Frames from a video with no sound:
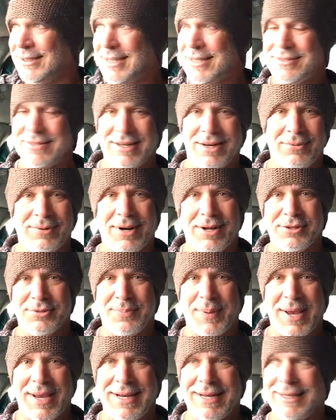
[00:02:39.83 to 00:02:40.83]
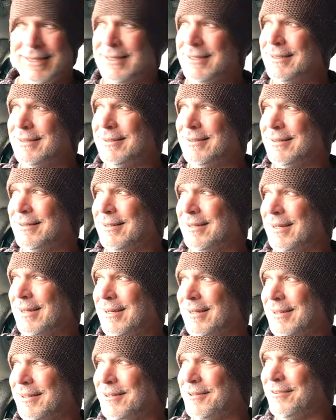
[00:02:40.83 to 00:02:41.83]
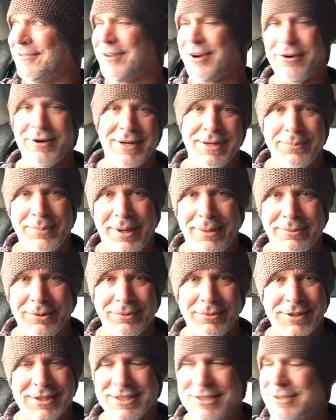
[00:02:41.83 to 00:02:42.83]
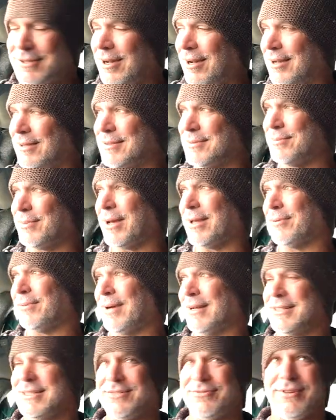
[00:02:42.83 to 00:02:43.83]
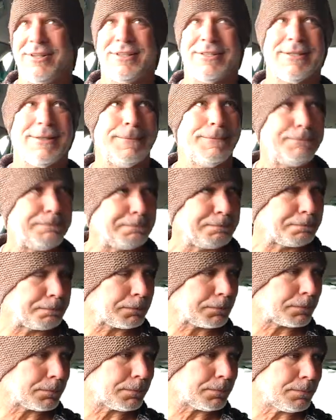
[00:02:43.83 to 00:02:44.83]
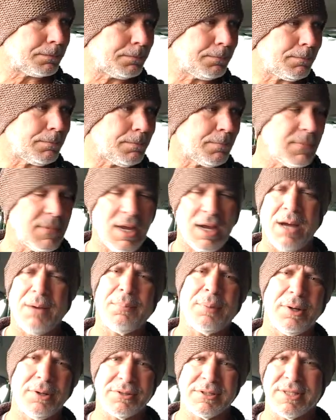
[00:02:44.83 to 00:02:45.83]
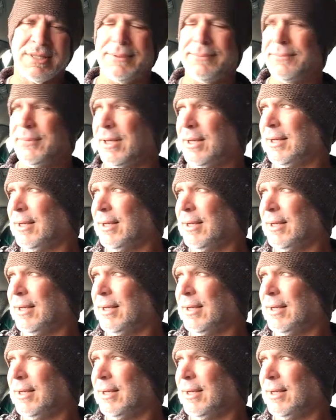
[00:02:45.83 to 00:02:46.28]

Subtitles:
Yesterday when I was painting Fairy in a Bubble, which is awesome, by the way. I just finished it. I'll post it.